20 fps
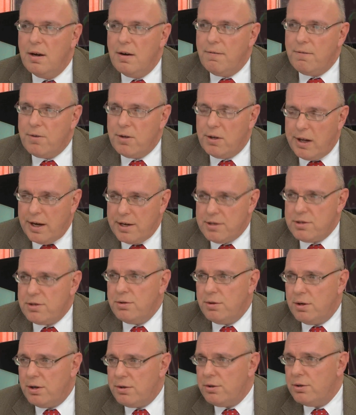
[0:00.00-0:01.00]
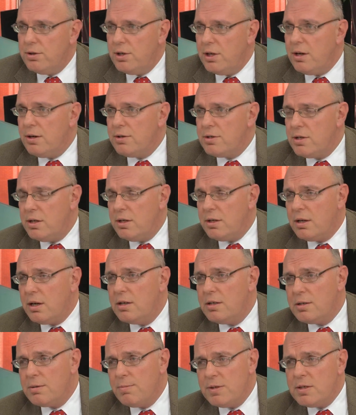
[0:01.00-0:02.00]
for the last 200 years, and
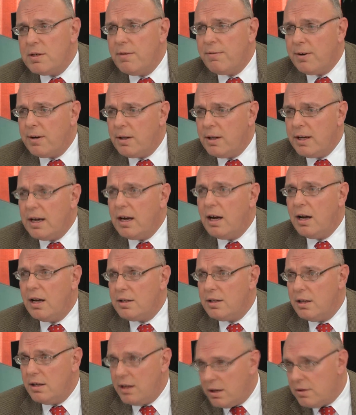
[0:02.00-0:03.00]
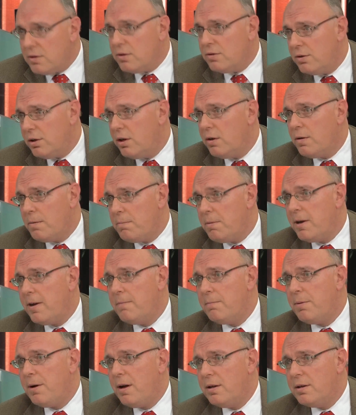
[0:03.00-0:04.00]
specifically continental
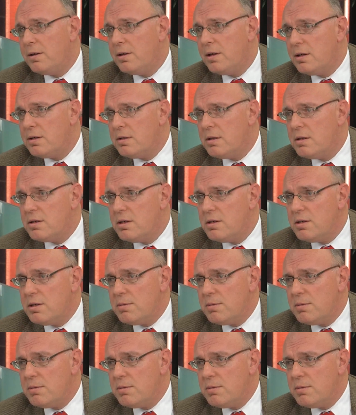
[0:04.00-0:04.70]
European politics as